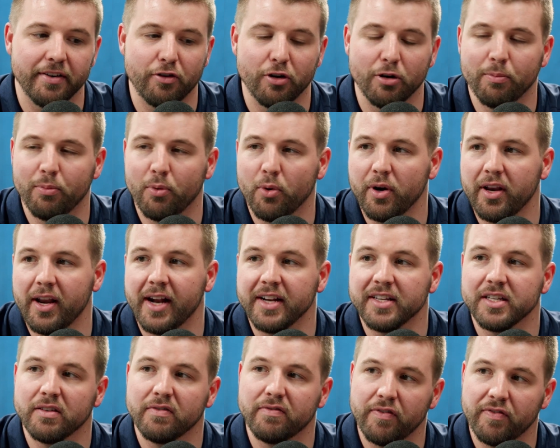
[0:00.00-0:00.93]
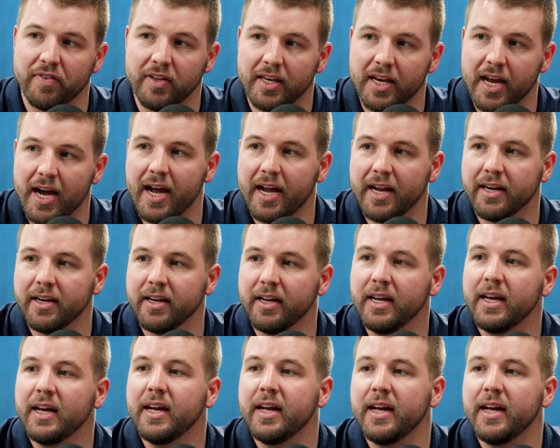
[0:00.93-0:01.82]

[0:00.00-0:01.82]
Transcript: If you were born in 1959,